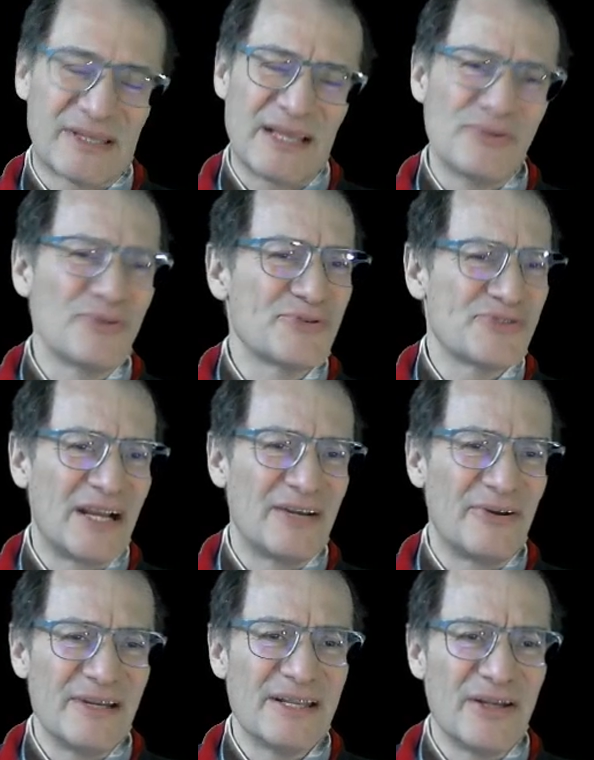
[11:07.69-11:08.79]
You shall only
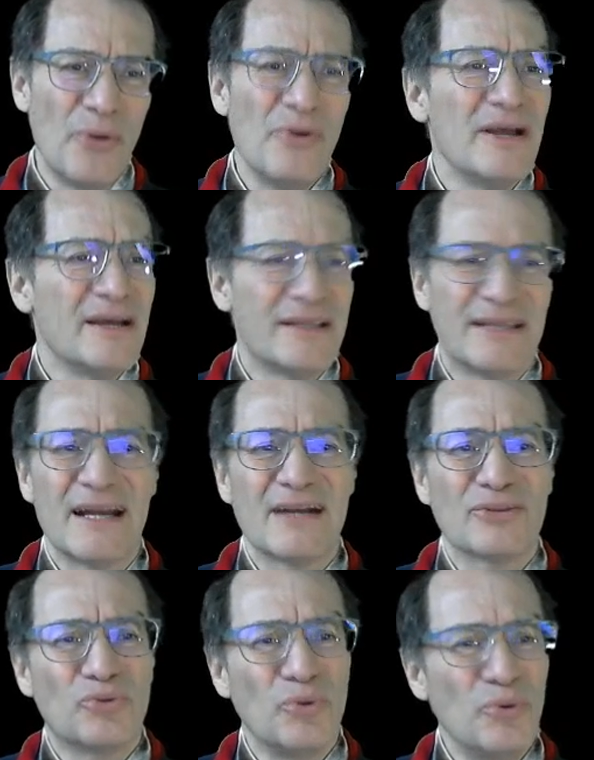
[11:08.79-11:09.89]
know there are
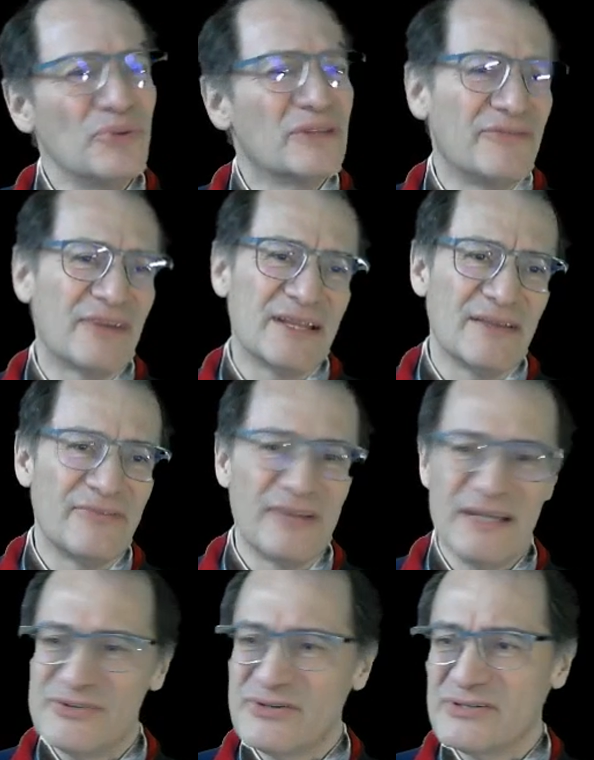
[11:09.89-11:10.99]
two different
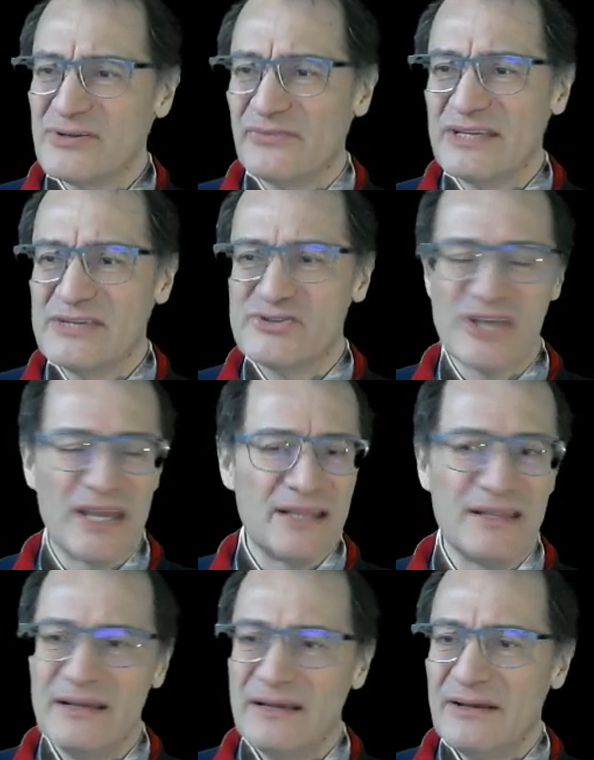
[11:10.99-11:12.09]
definitions of this chain
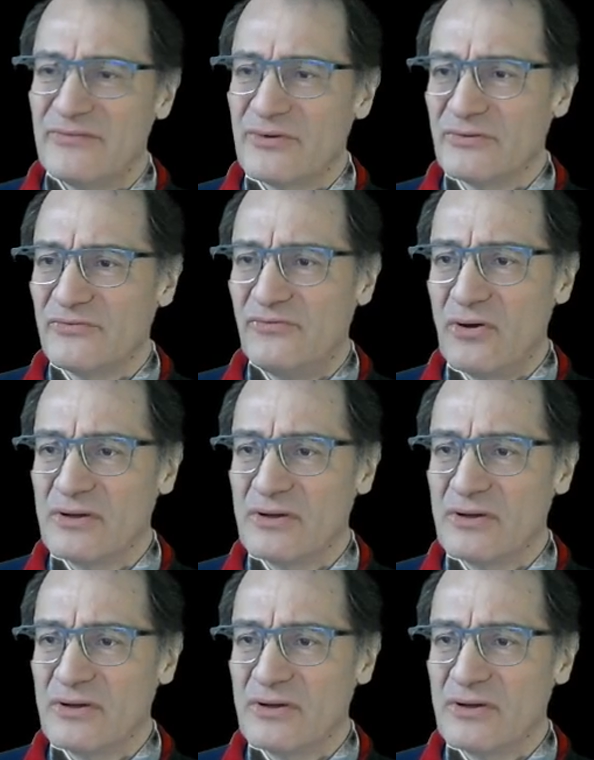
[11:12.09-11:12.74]
from fault,